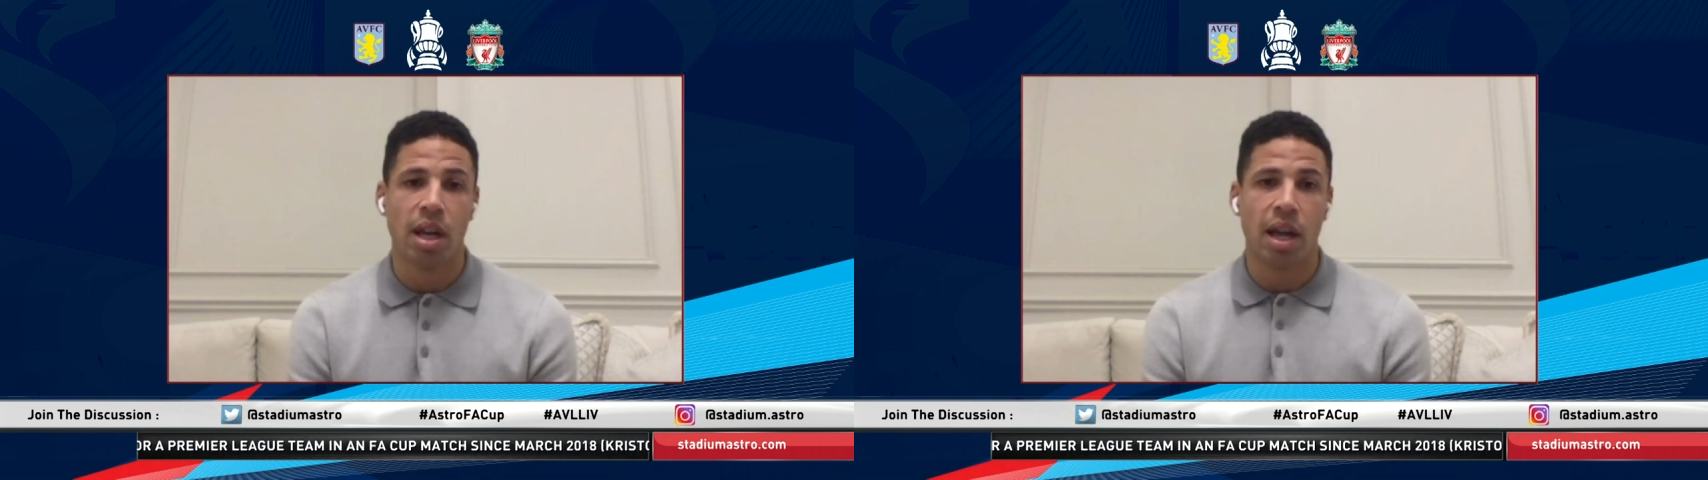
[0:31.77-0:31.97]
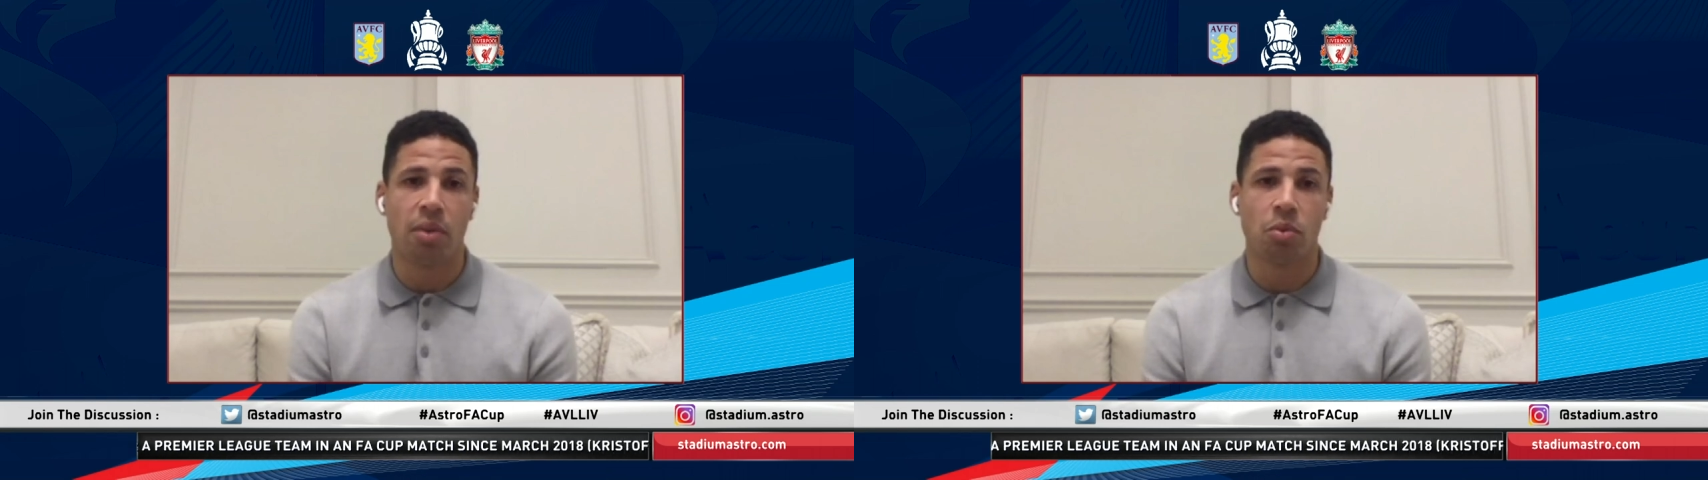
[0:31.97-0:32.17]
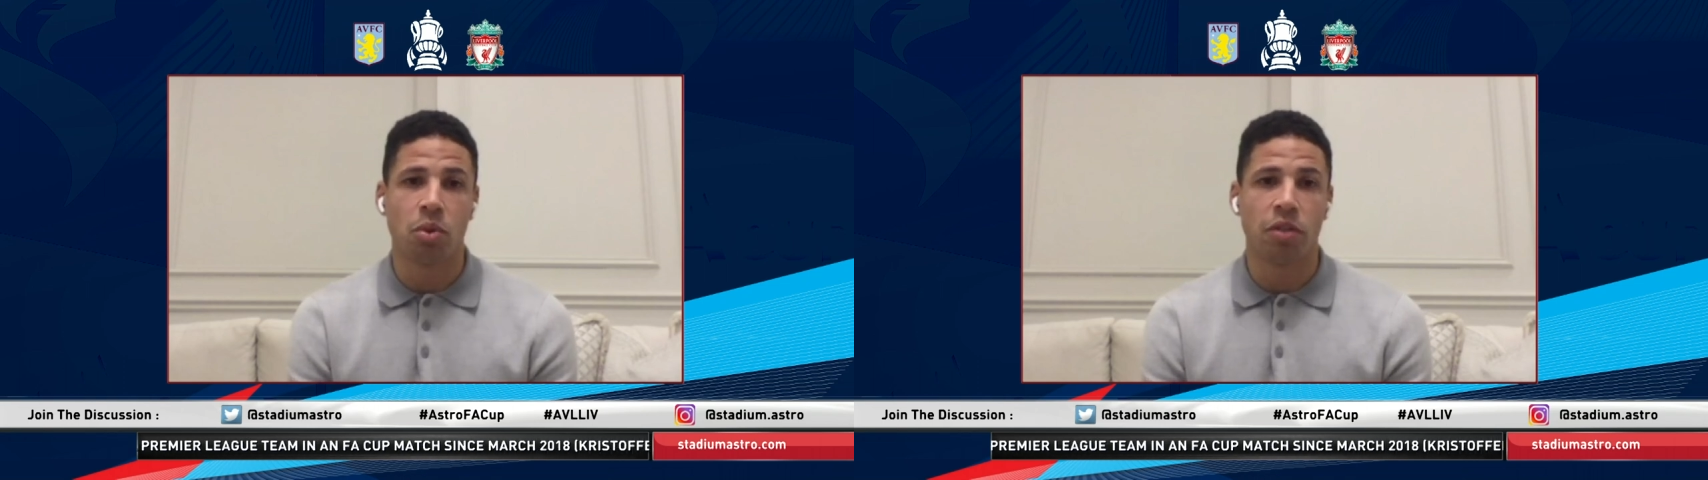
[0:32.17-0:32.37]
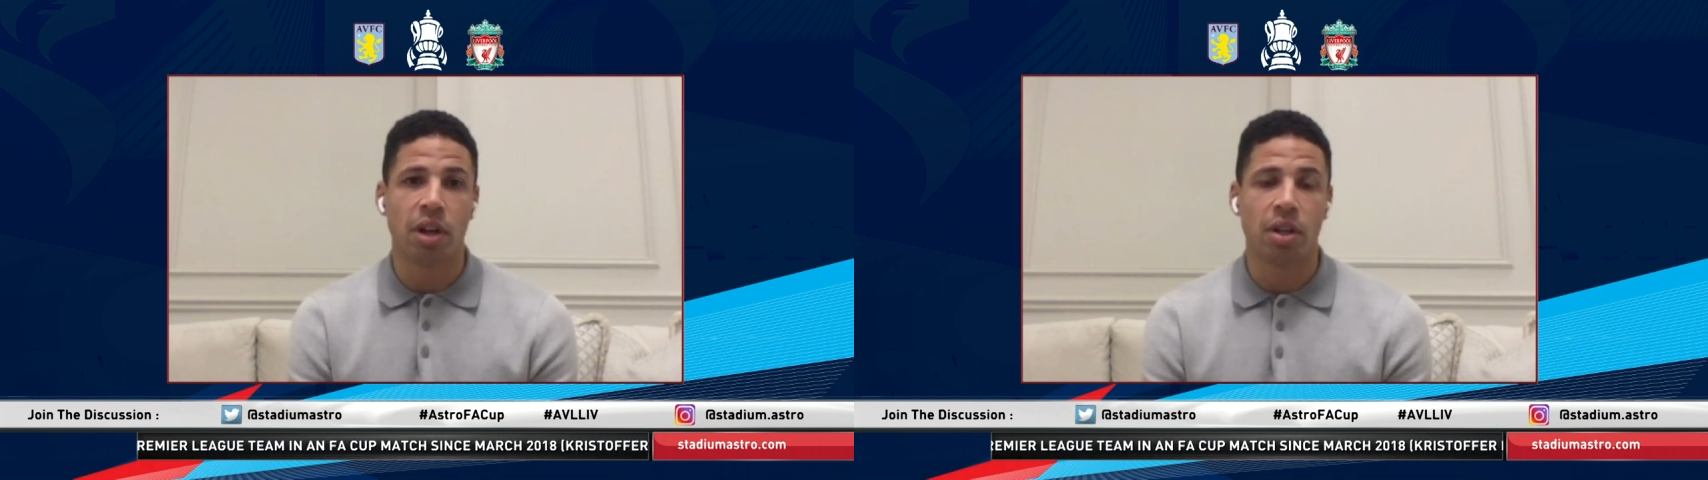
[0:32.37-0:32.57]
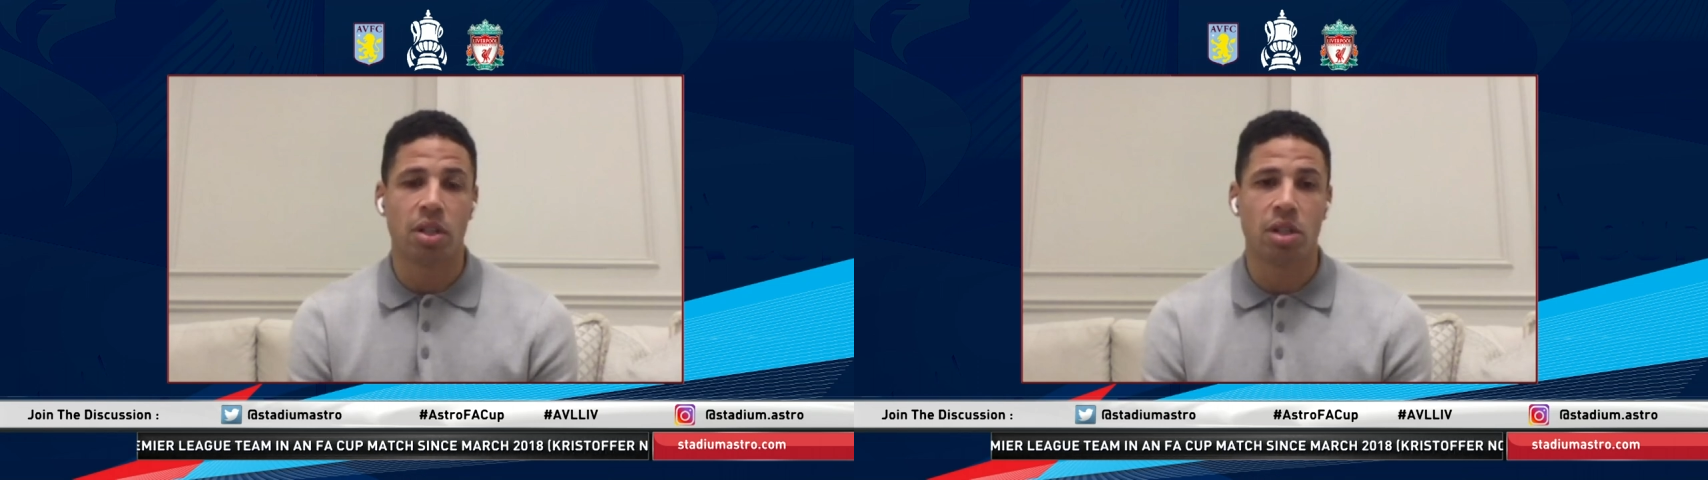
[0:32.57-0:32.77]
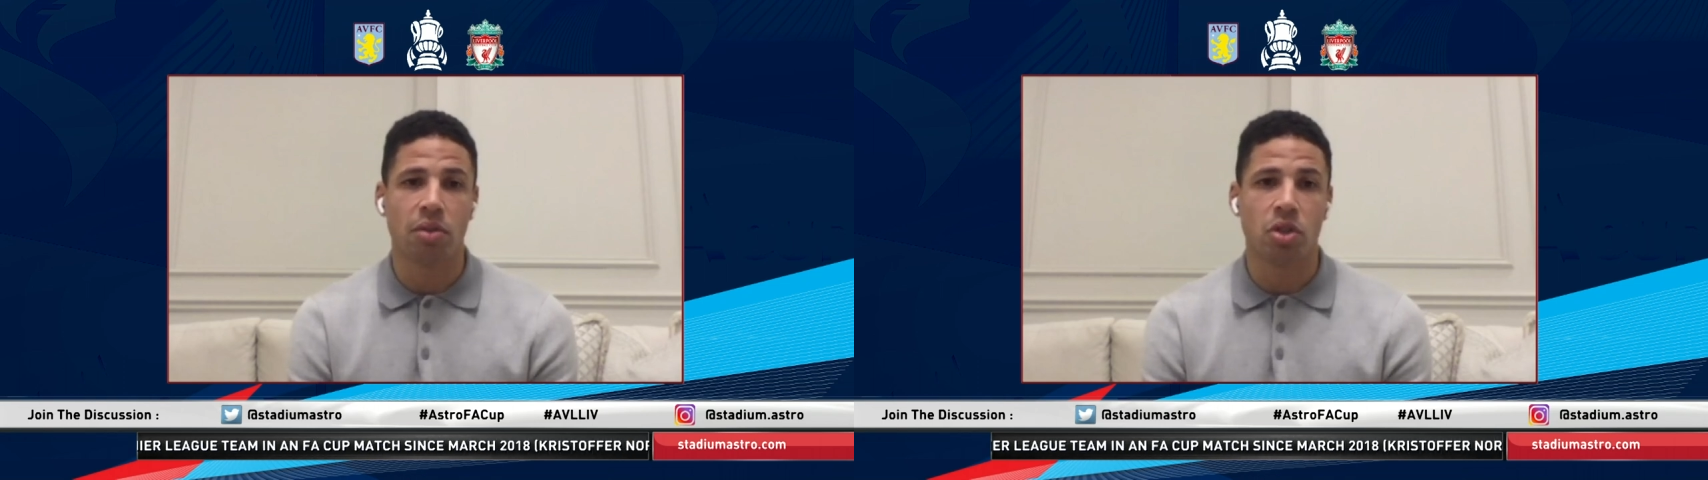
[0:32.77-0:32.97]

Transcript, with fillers: and we found ourselves